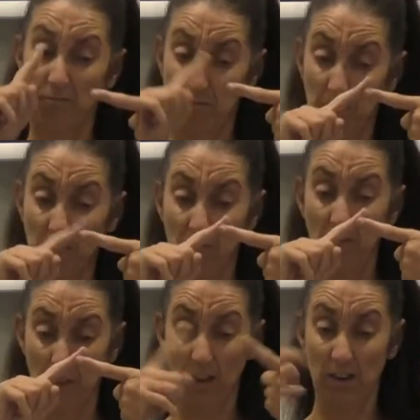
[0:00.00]
So
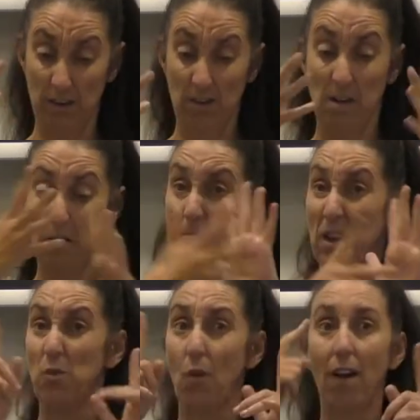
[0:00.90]
they can
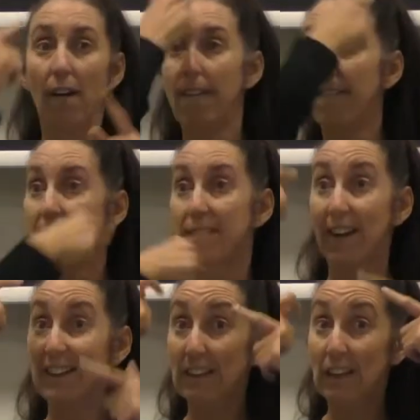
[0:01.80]
involve
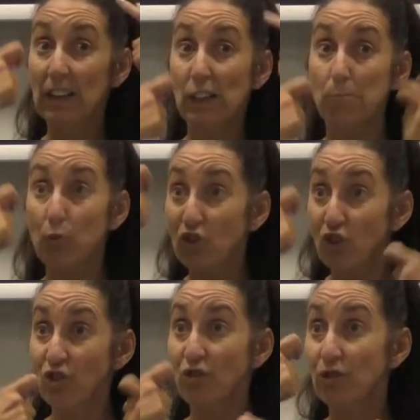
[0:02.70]
body parts
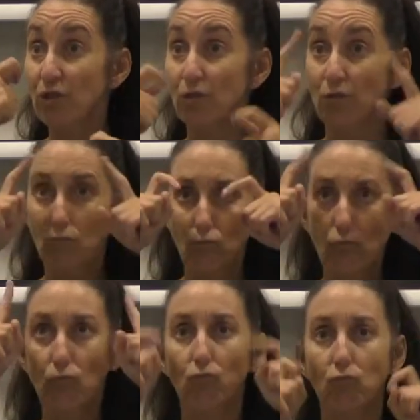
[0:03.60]
such as
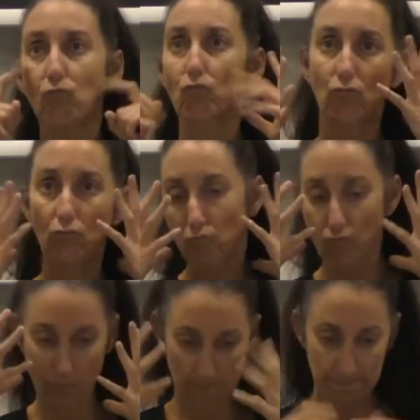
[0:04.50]
your
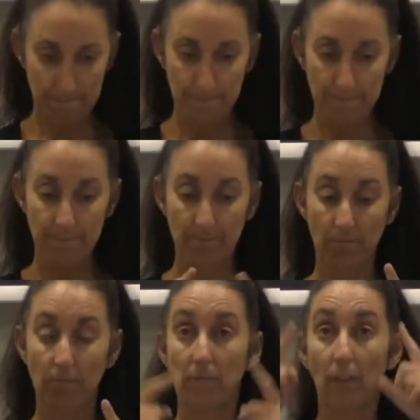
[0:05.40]
facial expression,
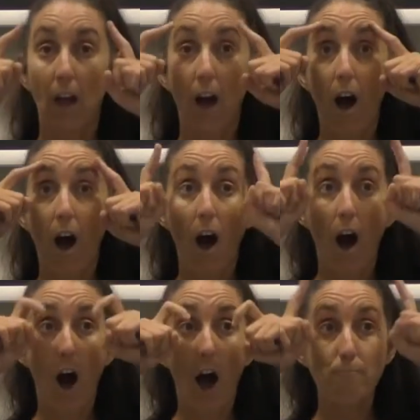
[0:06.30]

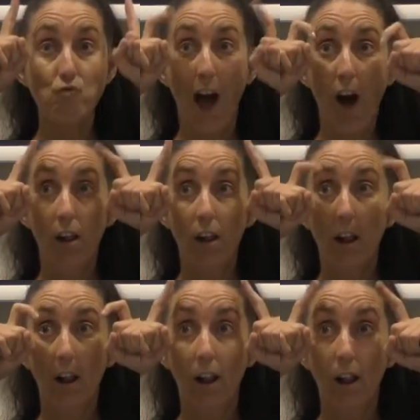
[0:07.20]

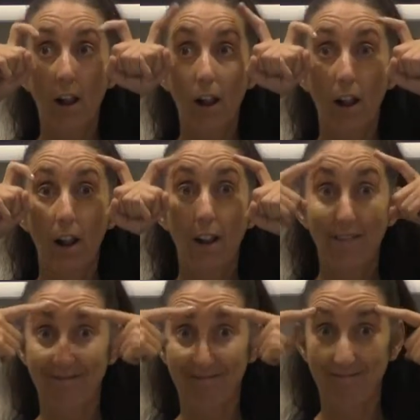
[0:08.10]
eyebrows,
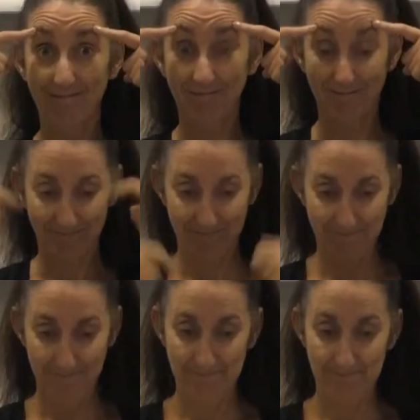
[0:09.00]
more specifically,